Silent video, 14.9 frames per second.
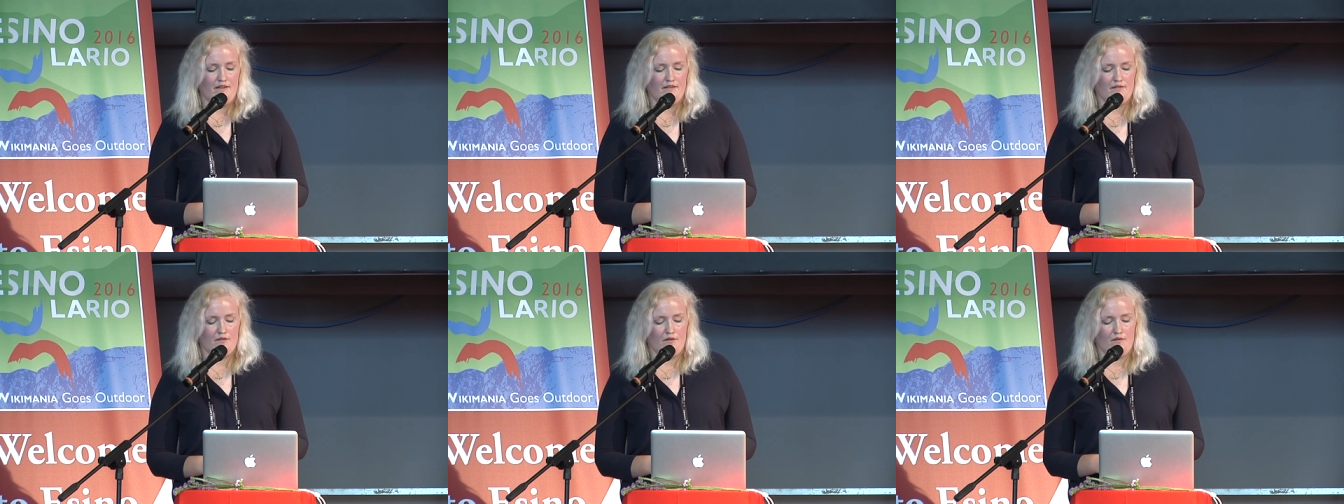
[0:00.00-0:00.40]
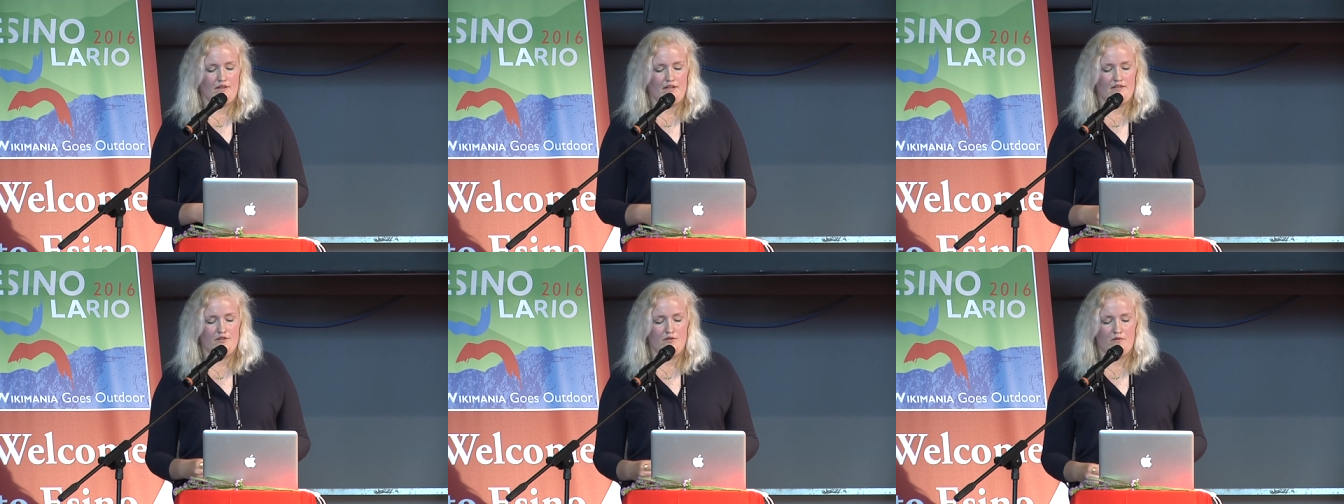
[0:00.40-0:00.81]
so
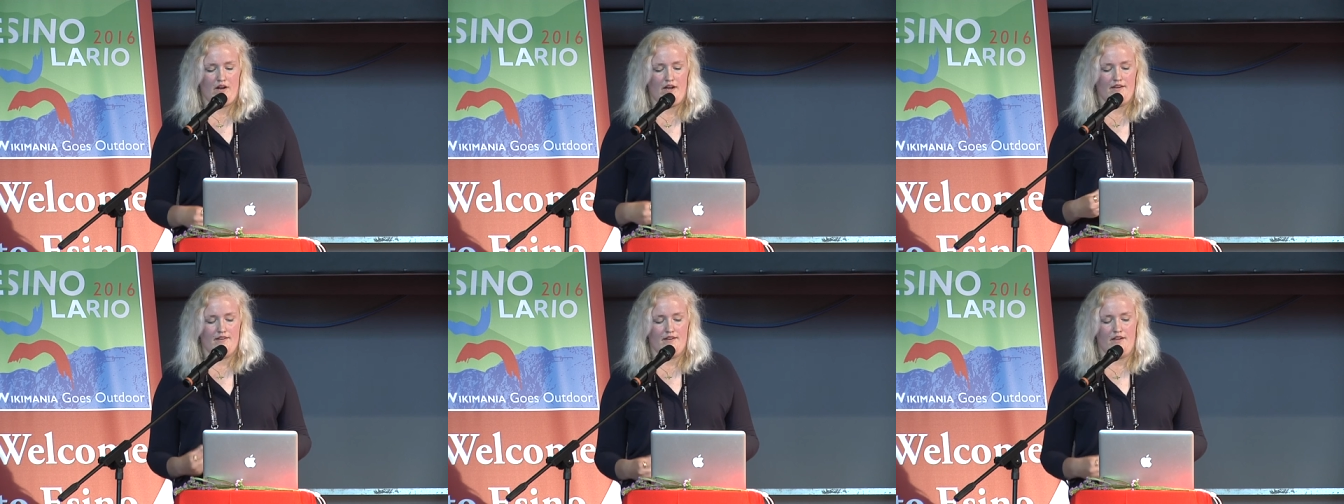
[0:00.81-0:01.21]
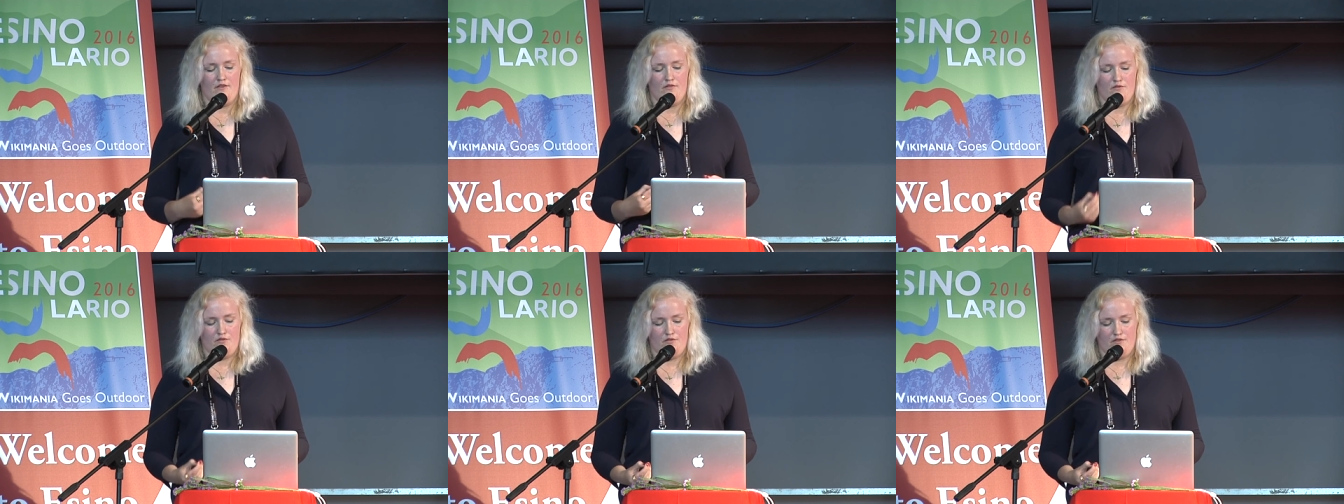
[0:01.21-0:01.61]
that you write
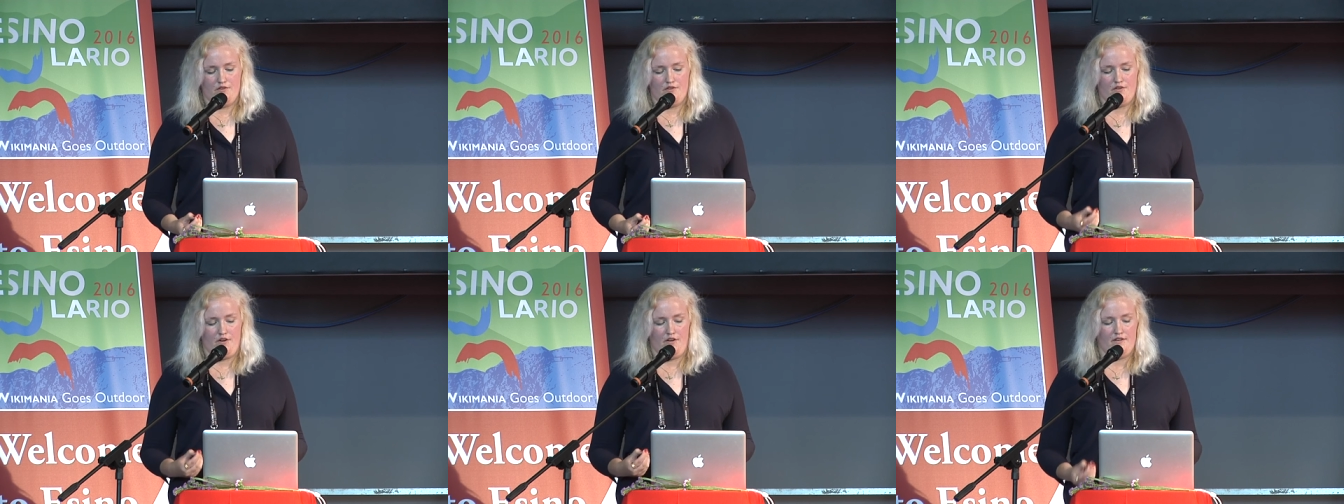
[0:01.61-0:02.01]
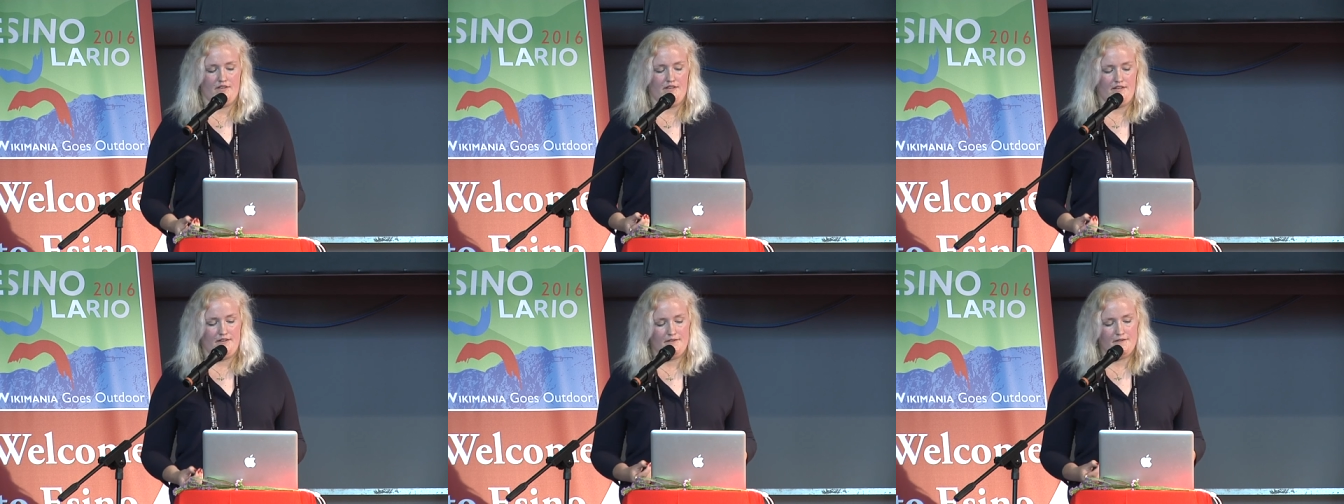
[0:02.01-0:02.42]
non-neutral
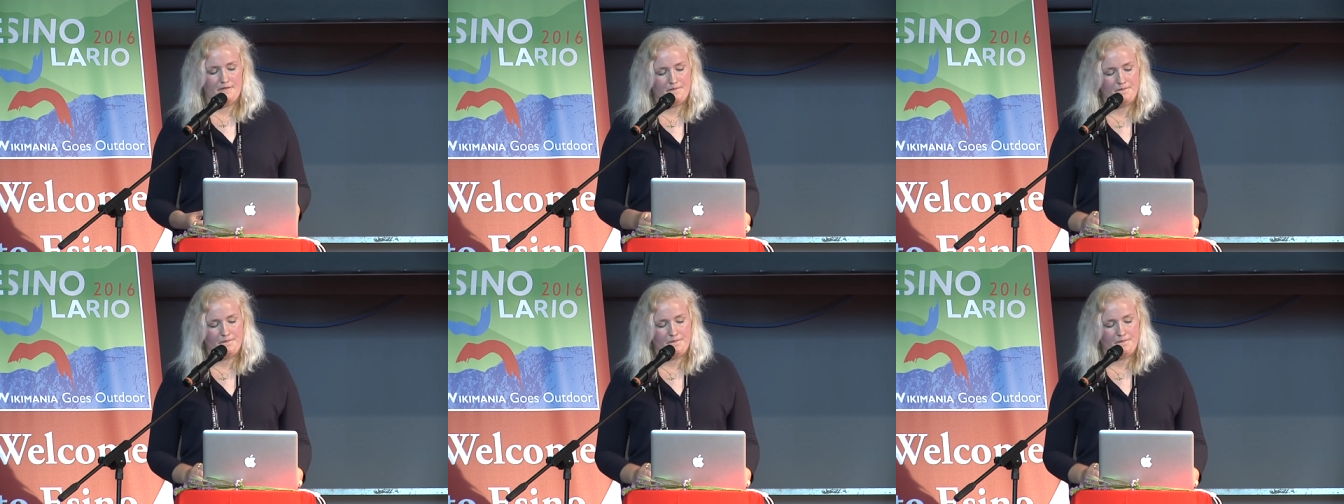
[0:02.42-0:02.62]
content.